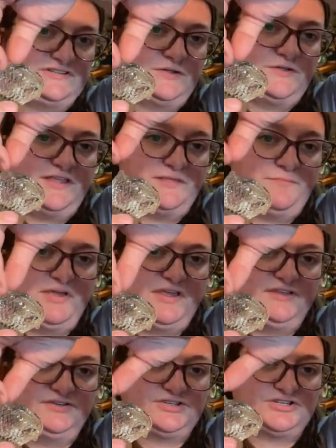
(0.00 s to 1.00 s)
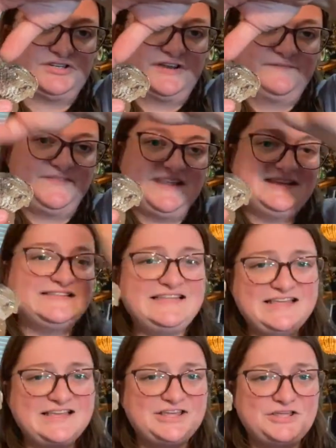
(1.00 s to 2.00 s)
So like the pinch. Isn't
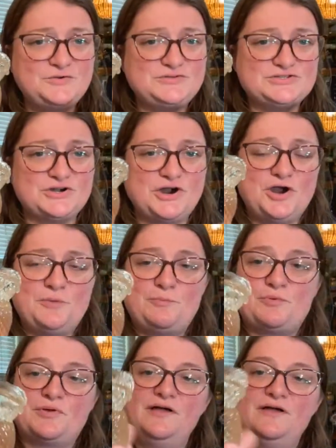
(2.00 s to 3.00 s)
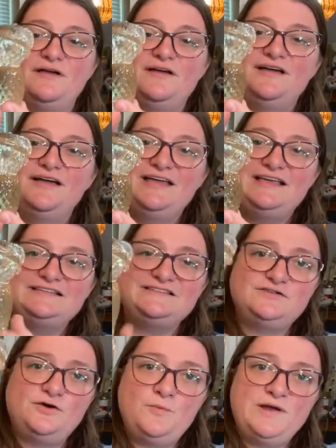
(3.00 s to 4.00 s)
he a cute derp? He's a
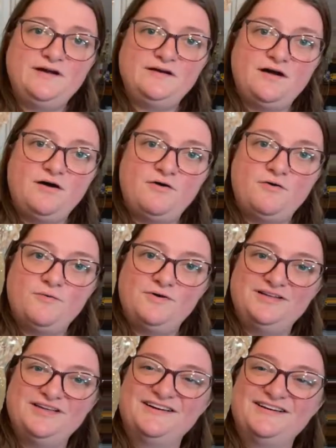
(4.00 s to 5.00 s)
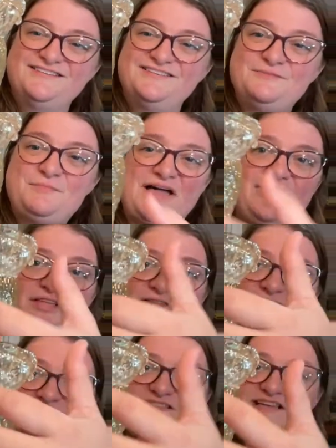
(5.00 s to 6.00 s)
little weirdo, but I love
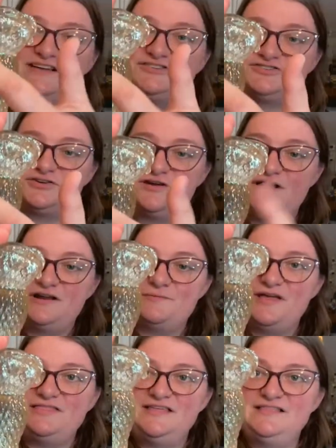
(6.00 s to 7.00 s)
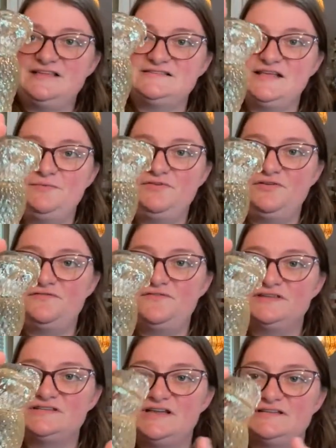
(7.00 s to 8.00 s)
the texture on him. I think that's absolutely
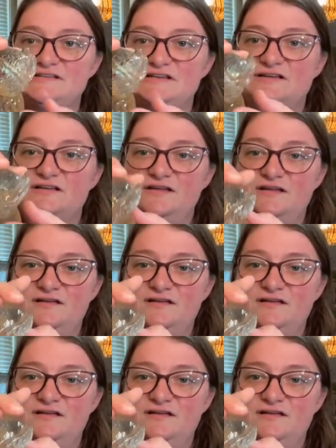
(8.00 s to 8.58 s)
fantastic.